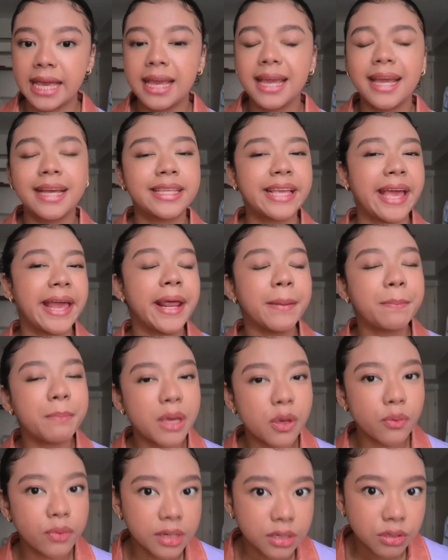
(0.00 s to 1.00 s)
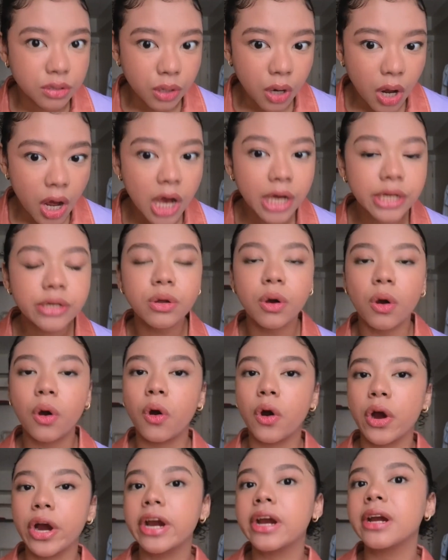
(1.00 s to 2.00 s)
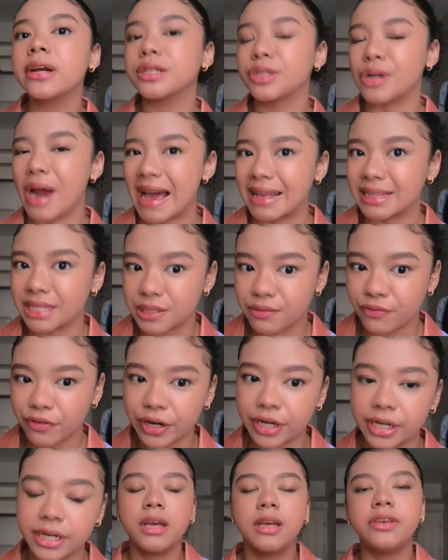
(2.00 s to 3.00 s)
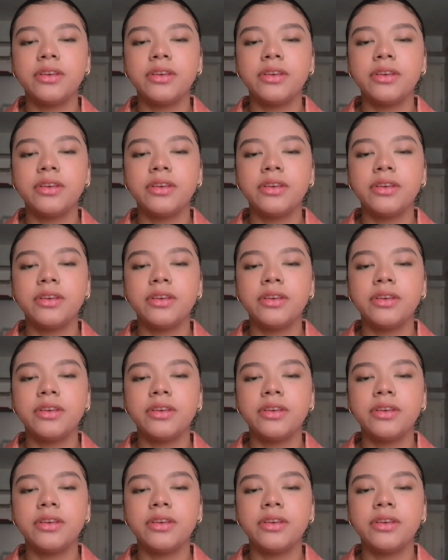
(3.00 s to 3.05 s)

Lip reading: It cannot be withdrawn or transferred.